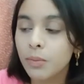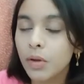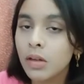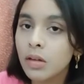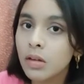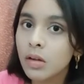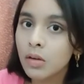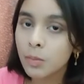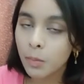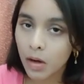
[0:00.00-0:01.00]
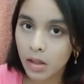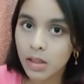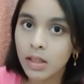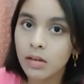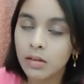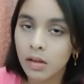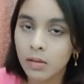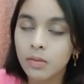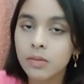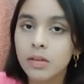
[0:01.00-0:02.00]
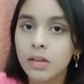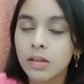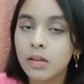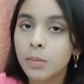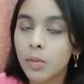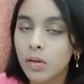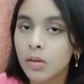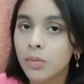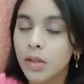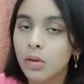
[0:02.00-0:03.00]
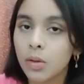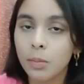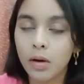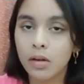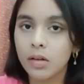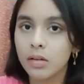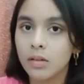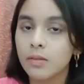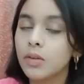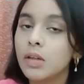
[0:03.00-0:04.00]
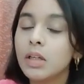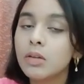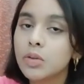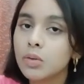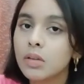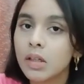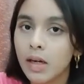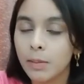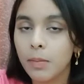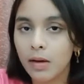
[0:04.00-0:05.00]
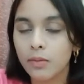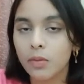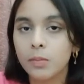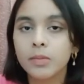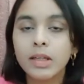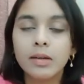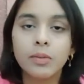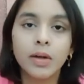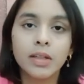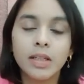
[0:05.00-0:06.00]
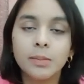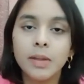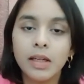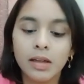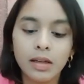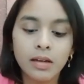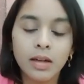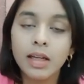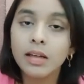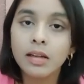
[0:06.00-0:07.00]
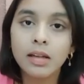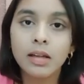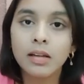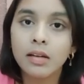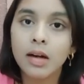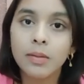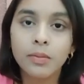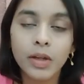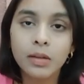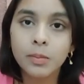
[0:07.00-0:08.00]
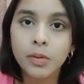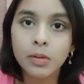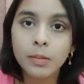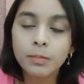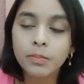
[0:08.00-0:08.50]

When you're marketing yourself, this is a process where you're going to market yourself. You need to choose the right platforms, whether it be in LinkedIn, Instagram, Facebook,